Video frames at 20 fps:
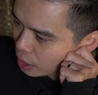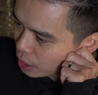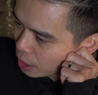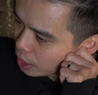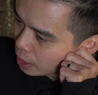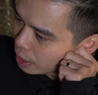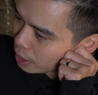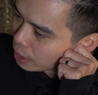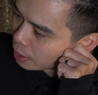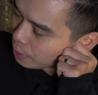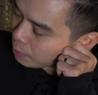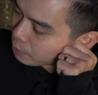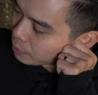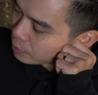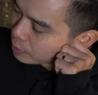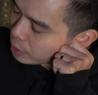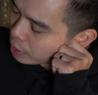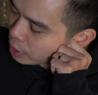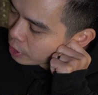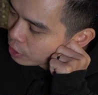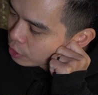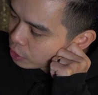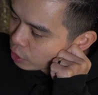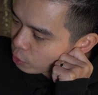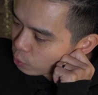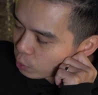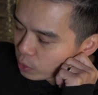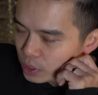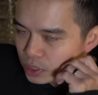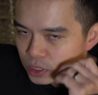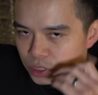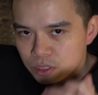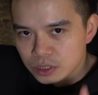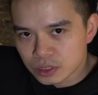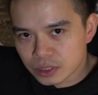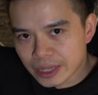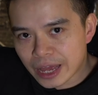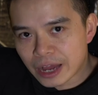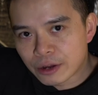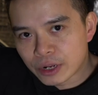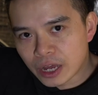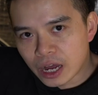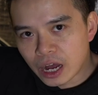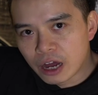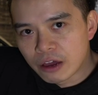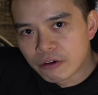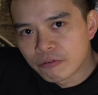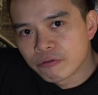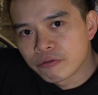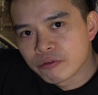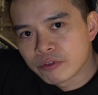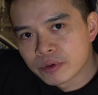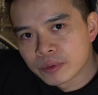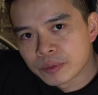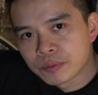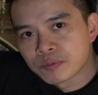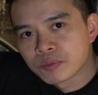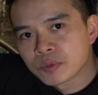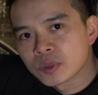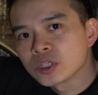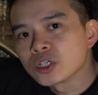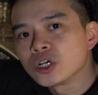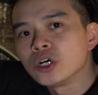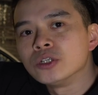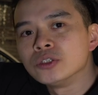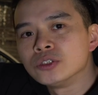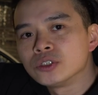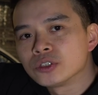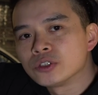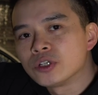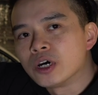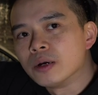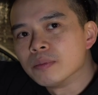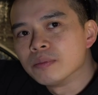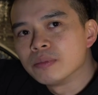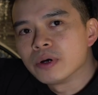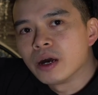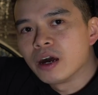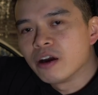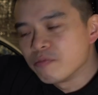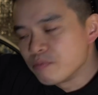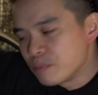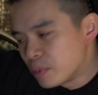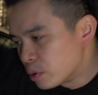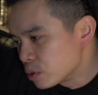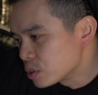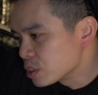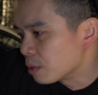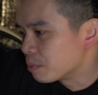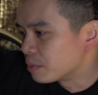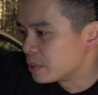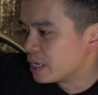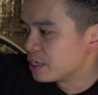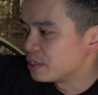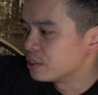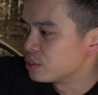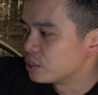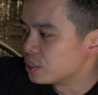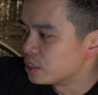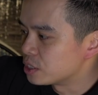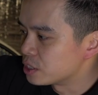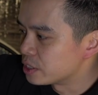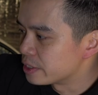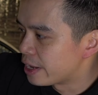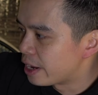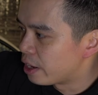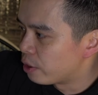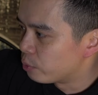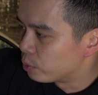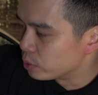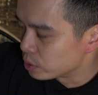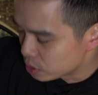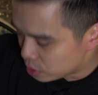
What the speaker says: now that I've I've built up the energy to now want